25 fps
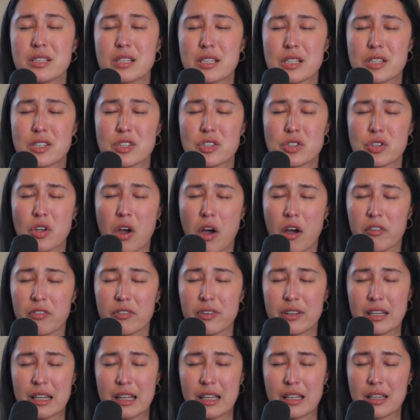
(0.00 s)
just
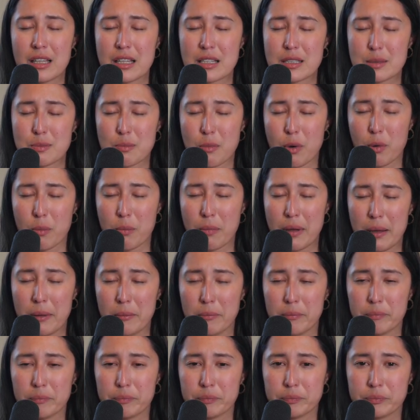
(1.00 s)
soften in this moment